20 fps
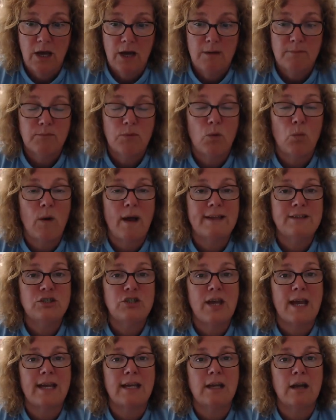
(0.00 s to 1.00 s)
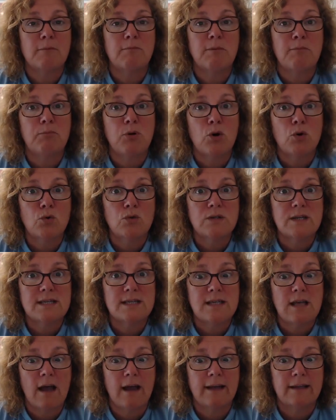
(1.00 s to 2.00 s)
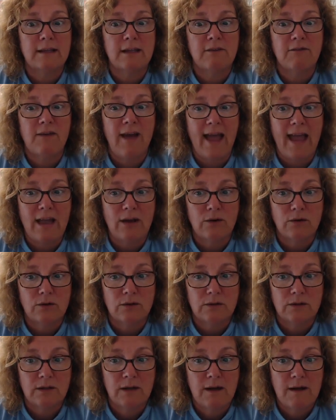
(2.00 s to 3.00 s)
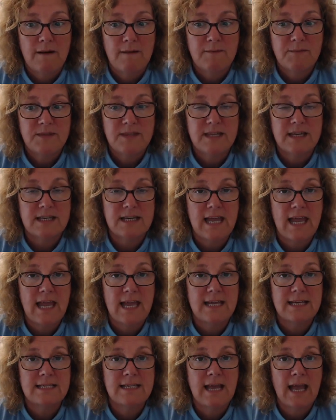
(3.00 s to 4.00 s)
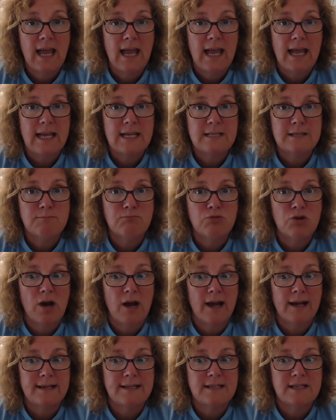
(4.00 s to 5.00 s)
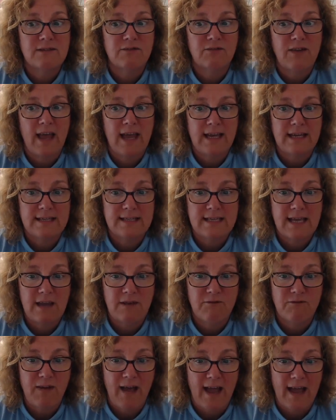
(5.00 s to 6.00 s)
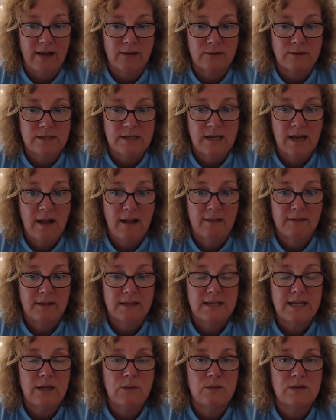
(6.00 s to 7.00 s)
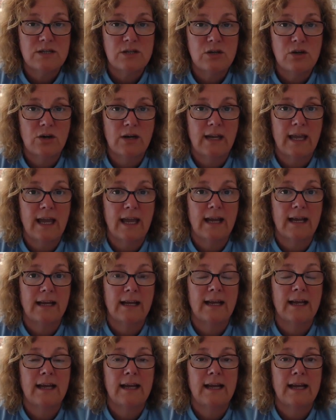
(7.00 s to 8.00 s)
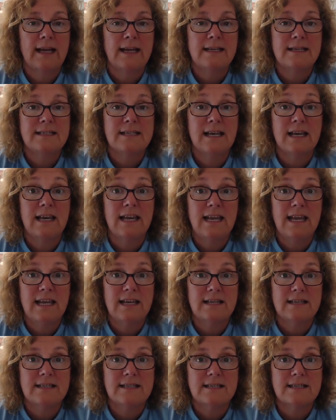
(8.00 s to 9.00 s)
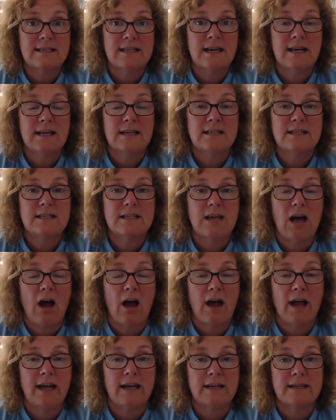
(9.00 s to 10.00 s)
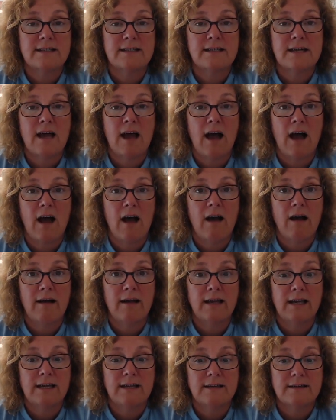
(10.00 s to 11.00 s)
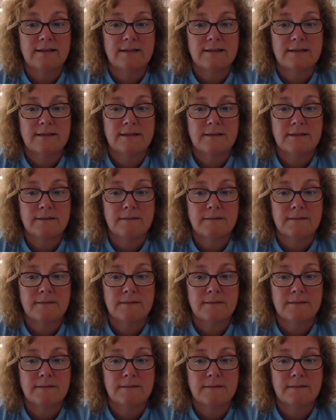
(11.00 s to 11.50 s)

But when Jacob pulled aside the veil that hid his bride's face, he found that he was looking into Leah's tired eyes.